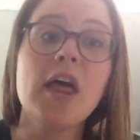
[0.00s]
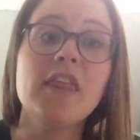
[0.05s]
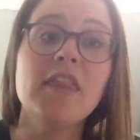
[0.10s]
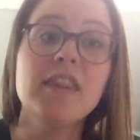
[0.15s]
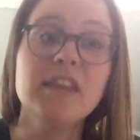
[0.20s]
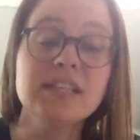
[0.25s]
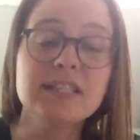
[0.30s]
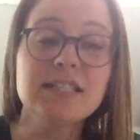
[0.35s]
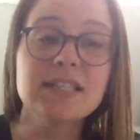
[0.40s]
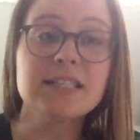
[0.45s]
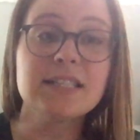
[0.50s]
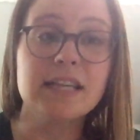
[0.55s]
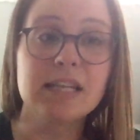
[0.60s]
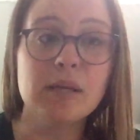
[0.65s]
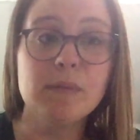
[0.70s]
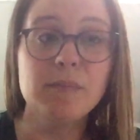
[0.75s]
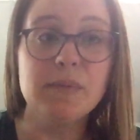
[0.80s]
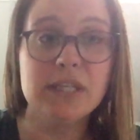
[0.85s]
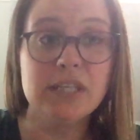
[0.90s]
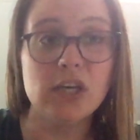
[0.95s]
this is going
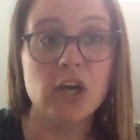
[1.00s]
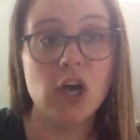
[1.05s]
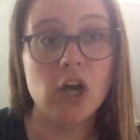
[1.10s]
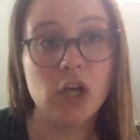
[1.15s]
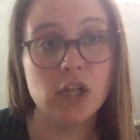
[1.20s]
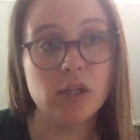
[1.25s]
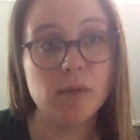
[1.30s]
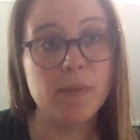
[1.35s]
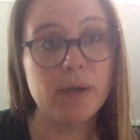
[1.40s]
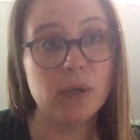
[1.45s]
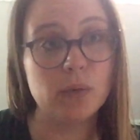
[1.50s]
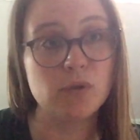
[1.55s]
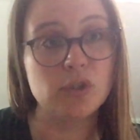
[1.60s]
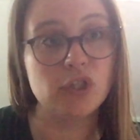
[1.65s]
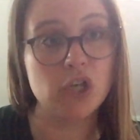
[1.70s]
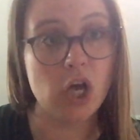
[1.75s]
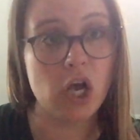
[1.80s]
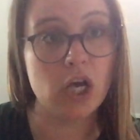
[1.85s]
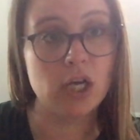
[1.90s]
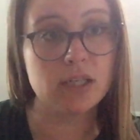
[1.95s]
to be all about
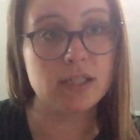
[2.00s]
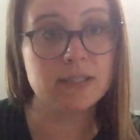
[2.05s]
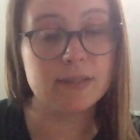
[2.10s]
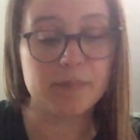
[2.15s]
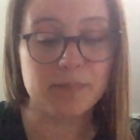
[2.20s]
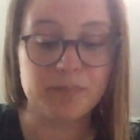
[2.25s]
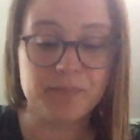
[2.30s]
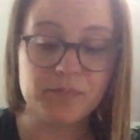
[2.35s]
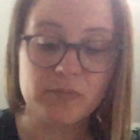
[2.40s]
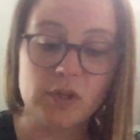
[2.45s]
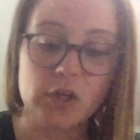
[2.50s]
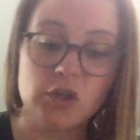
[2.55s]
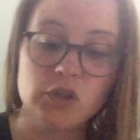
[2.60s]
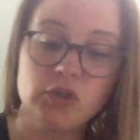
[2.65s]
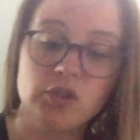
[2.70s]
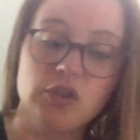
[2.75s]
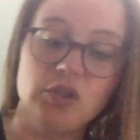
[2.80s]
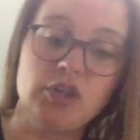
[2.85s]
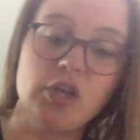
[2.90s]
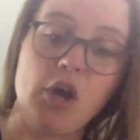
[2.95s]
dogs.
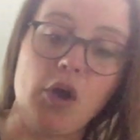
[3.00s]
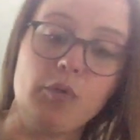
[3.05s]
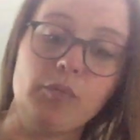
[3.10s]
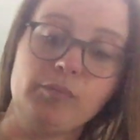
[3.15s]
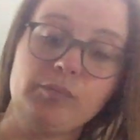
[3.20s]
So,